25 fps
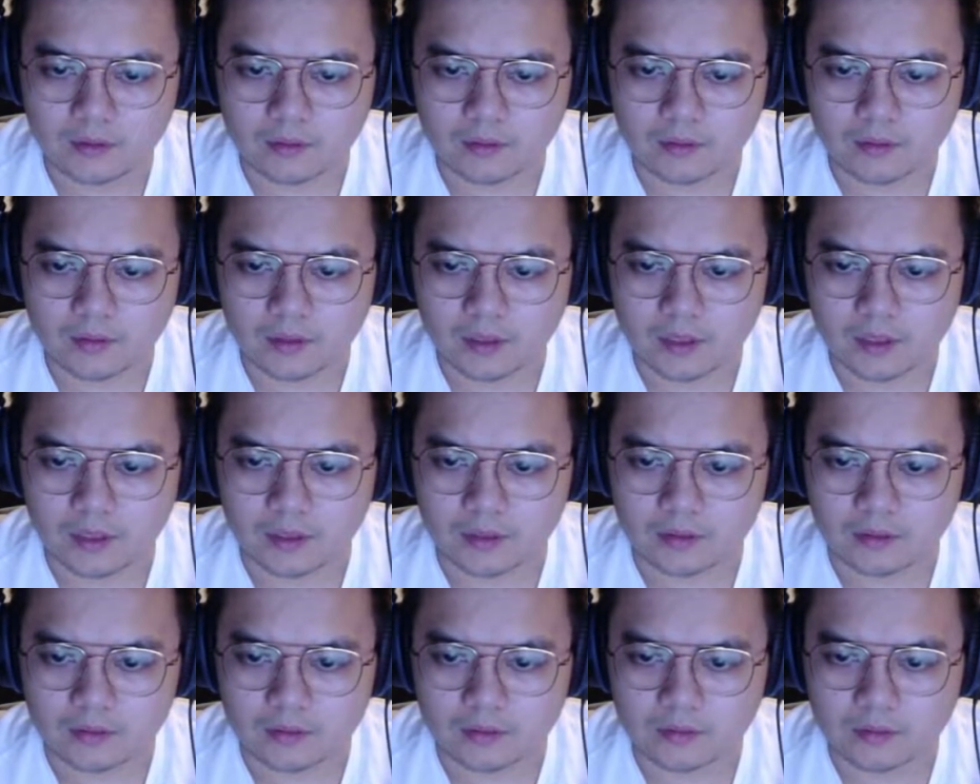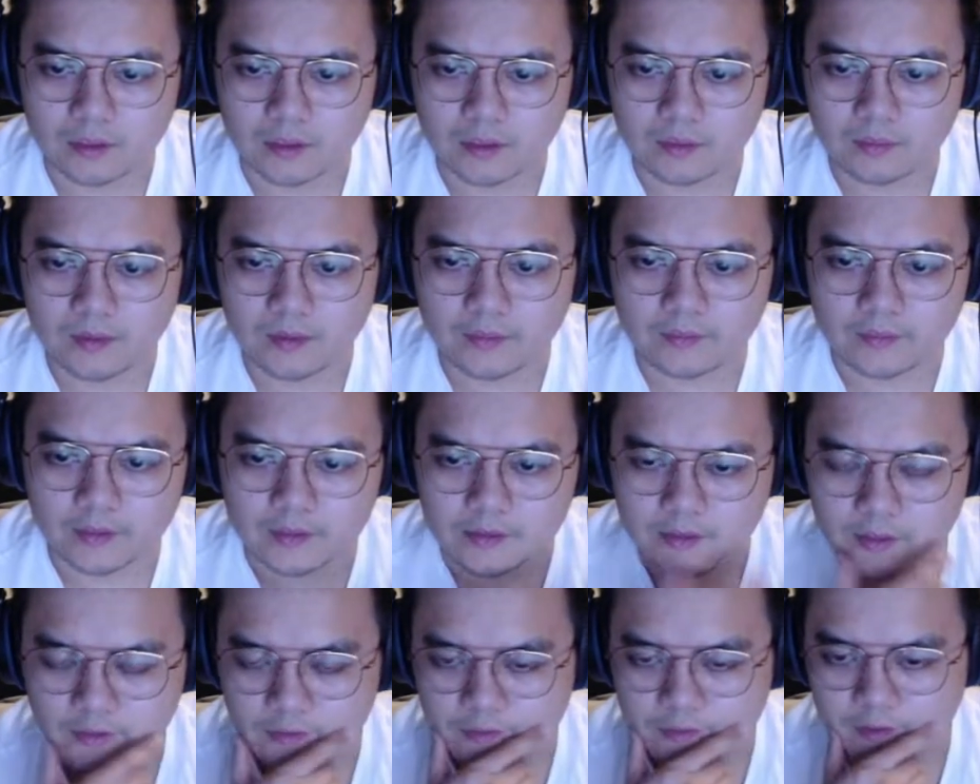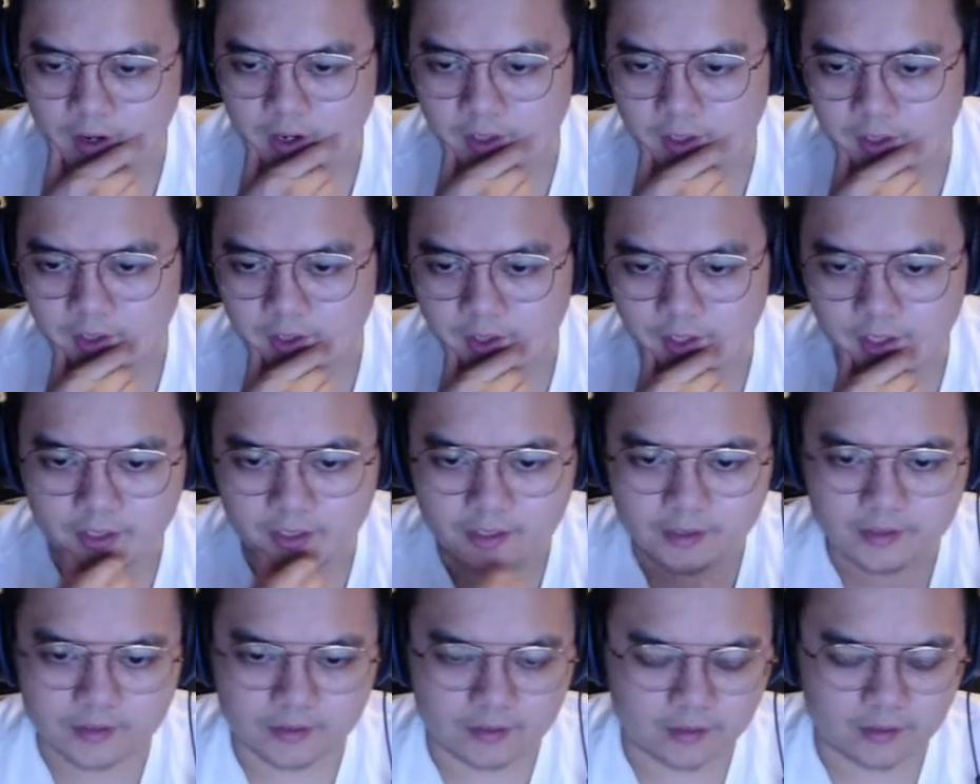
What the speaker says: Okay, so now we have the zip file. There it is.